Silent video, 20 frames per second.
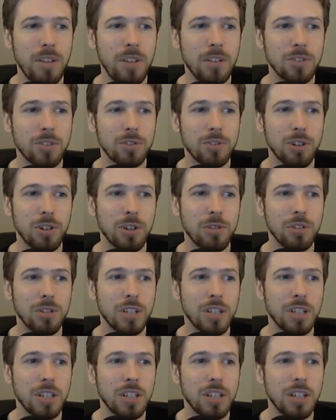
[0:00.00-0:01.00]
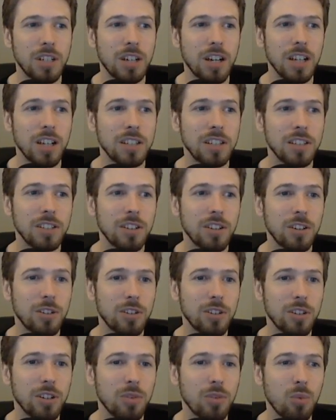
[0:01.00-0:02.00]
So, High King
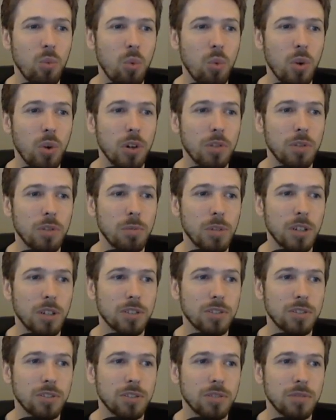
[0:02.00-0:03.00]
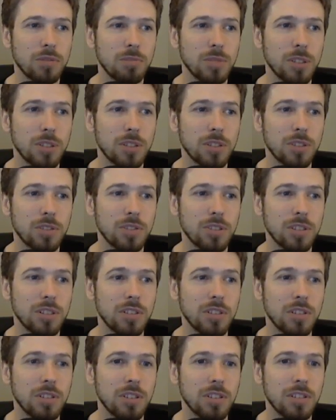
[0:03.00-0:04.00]
Irongut, one of the best mythics
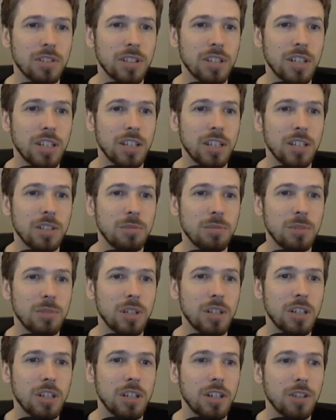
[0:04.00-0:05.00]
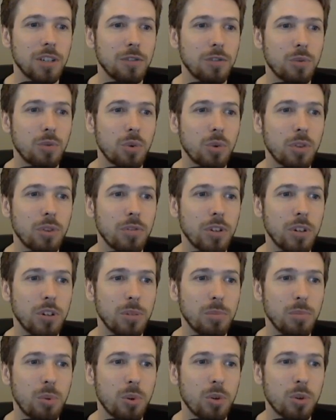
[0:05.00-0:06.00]
in the game, for the very
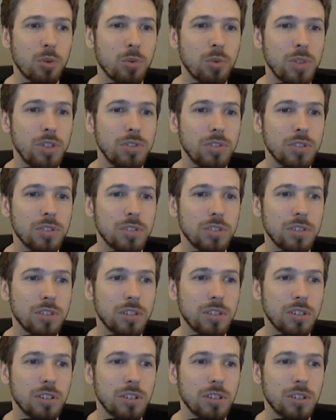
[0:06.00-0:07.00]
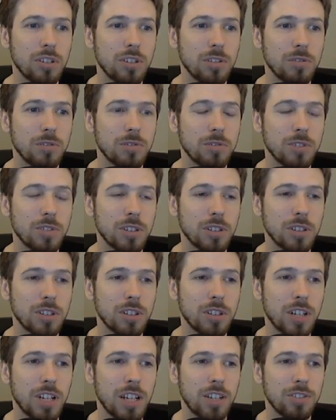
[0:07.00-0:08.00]
important reason of
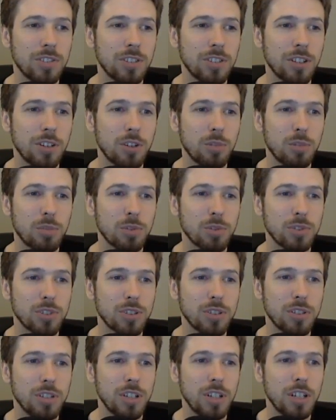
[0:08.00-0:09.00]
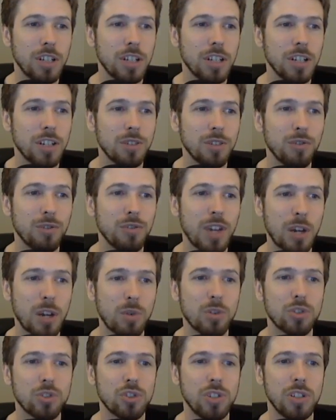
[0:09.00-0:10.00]
it has a 100%
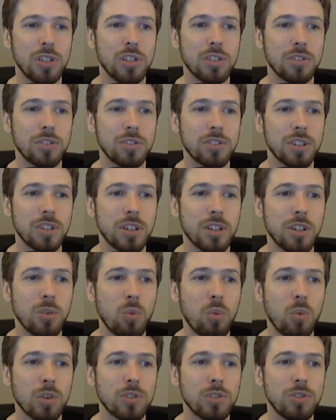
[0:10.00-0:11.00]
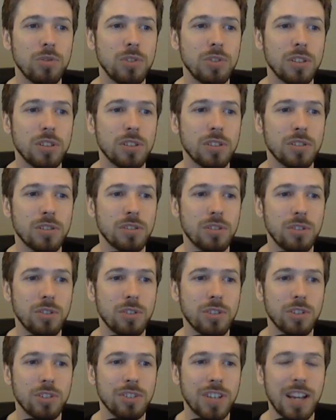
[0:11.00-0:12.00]
devour chance once you get
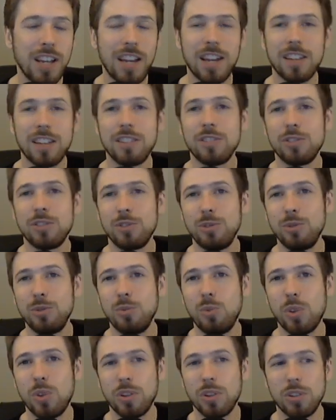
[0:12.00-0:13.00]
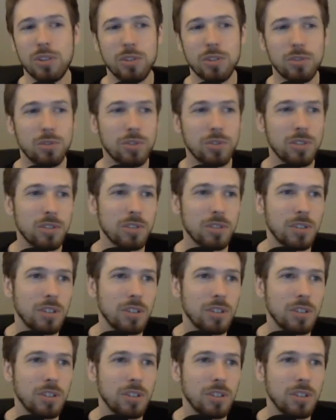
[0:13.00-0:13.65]
your attack to 100.